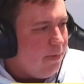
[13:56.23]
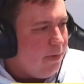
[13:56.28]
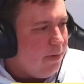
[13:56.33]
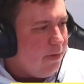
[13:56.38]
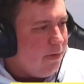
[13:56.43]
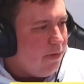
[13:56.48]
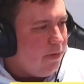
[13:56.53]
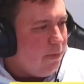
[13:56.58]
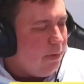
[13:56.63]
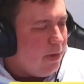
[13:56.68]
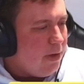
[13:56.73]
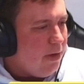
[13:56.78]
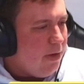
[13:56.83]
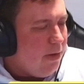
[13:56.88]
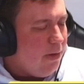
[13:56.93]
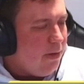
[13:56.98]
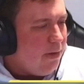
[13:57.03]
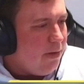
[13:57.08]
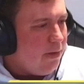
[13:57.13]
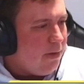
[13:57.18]
So we
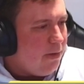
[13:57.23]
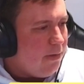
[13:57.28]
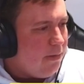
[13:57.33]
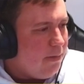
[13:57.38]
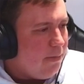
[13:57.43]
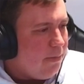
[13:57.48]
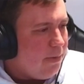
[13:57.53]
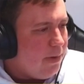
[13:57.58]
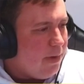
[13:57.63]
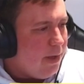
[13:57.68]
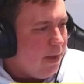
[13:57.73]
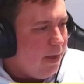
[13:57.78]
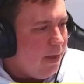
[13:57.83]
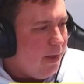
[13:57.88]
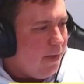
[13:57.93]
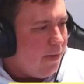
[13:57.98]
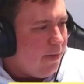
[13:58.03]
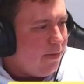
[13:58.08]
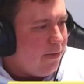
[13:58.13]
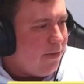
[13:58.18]
can't play
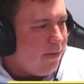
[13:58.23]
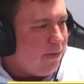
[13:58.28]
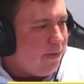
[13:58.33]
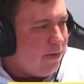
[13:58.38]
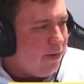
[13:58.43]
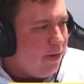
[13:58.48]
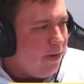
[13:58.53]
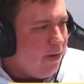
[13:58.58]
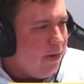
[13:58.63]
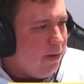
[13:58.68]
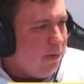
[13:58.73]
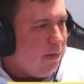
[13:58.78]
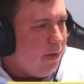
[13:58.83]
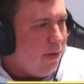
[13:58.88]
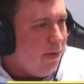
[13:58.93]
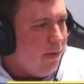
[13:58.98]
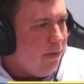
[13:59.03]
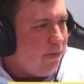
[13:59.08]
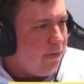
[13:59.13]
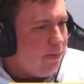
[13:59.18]
this turn anyway,
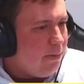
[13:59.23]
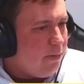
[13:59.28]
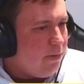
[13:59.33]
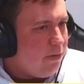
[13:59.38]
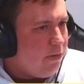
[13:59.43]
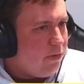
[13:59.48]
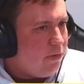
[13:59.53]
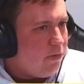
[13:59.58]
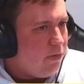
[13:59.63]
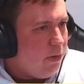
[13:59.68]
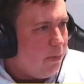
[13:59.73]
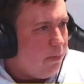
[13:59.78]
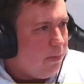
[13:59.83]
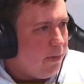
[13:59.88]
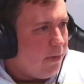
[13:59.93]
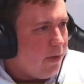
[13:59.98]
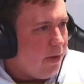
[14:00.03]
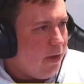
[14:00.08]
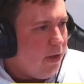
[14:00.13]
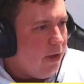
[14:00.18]
so we'll just drop
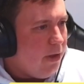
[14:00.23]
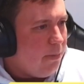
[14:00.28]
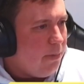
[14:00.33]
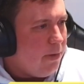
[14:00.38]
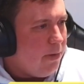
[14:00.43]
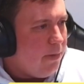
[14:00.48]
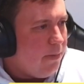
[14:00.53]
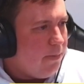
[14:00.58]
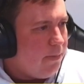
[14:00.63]
the Harbin.